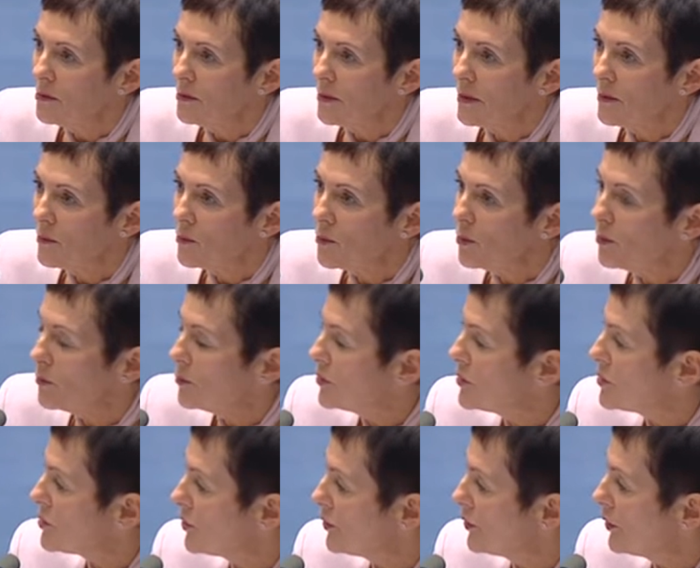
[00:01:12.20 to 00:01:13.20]

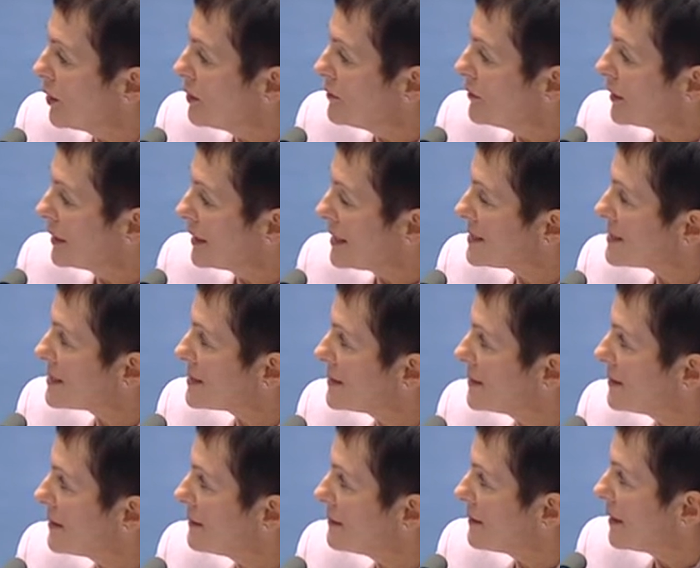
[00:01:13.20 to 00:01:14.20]
would turn over less
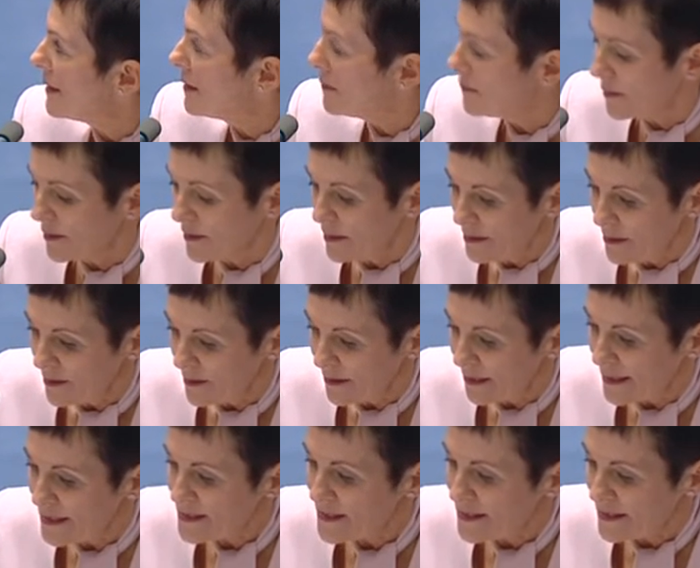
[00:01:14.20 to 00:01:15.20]
than
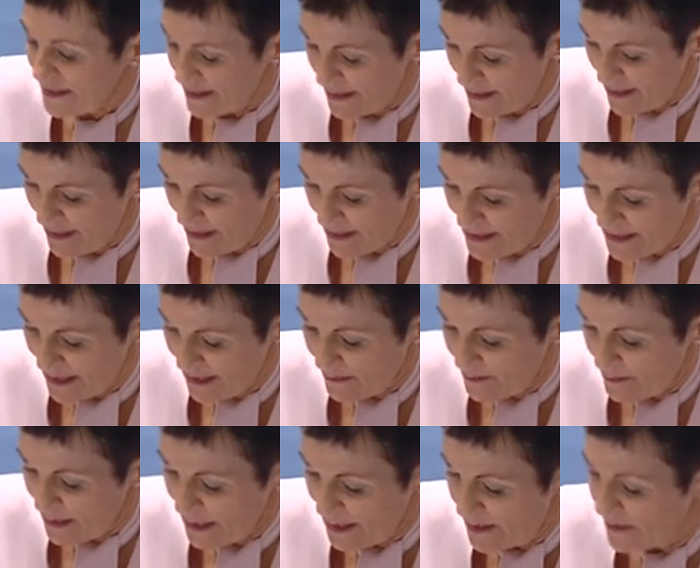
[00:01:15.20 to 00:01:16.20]
$10
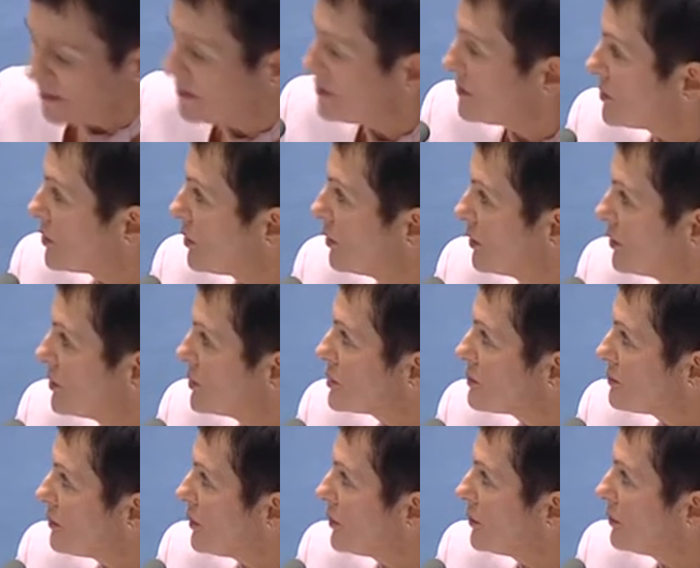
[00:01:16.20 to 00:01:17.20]
million
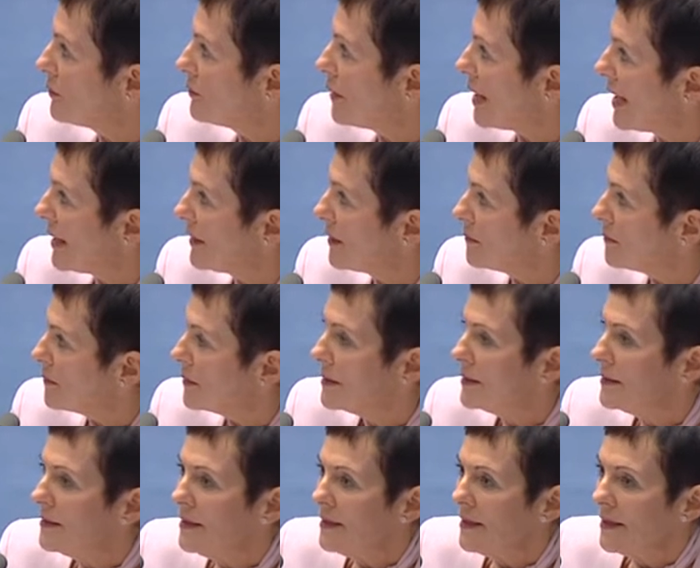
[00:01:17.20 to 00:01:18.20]
per annum,
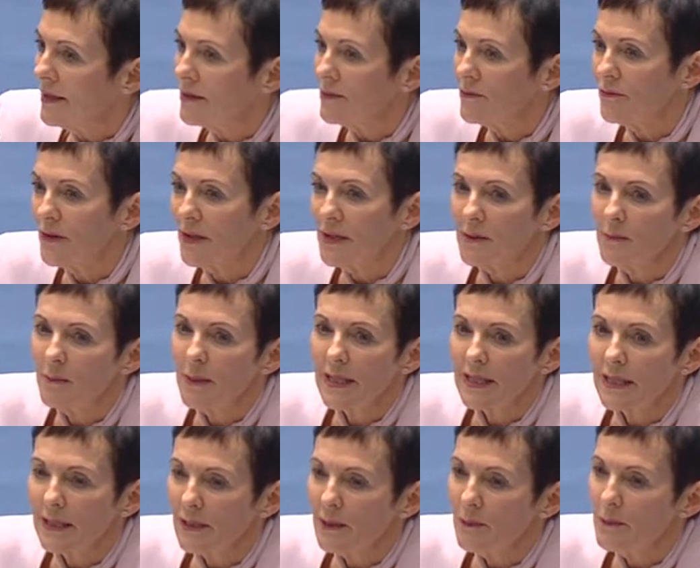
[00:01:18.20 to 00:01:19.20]
and
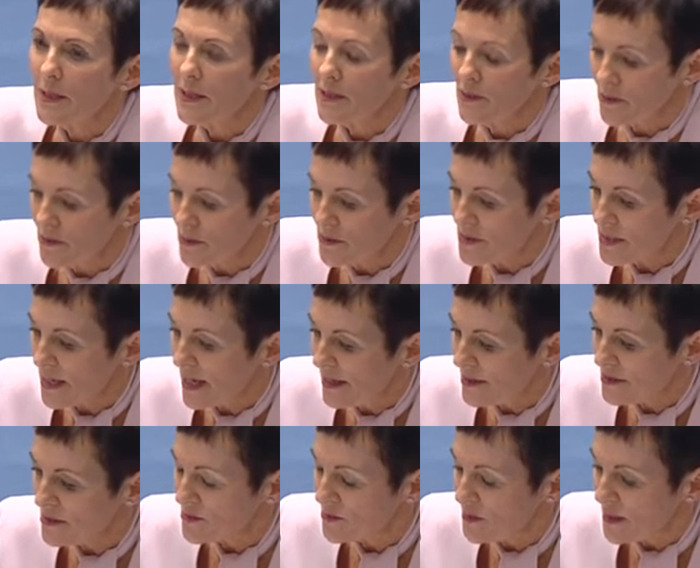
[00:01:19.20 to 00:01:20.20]
fundamentally because,
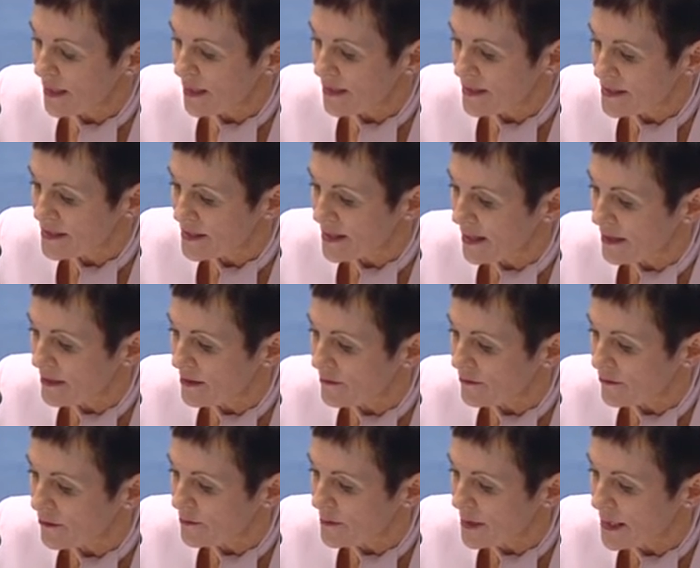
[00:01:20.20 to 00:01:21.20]
as we understand it
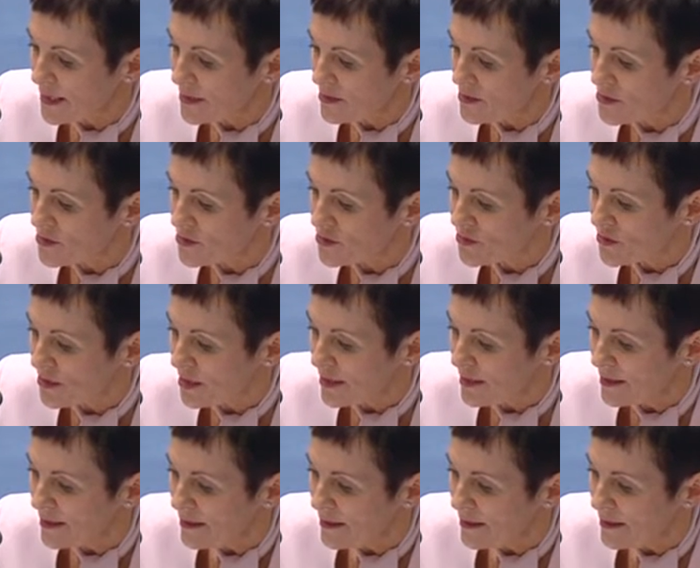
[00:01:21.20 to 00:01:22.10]
from the industry,